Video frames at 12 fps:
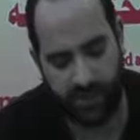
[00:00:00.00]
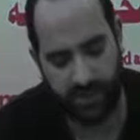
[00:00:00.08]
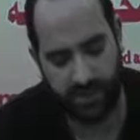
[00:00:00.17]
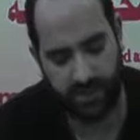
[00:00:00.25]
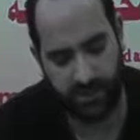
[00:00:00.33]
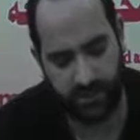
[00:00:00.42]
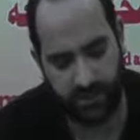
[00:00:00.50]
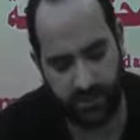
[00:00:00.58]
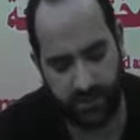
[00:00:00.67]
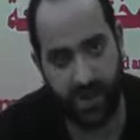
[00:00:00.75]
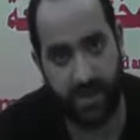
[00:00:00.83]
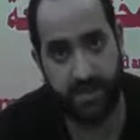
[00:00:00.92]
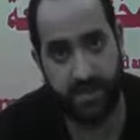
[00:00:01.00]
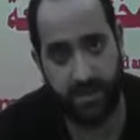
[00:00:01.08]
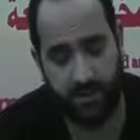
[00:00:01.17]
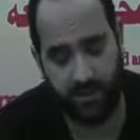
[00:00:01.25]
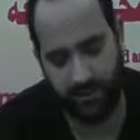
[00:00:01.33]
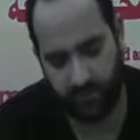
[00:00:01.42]
that said, I ask
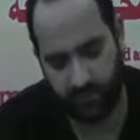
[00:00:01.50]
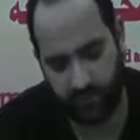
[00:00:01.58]
Allah for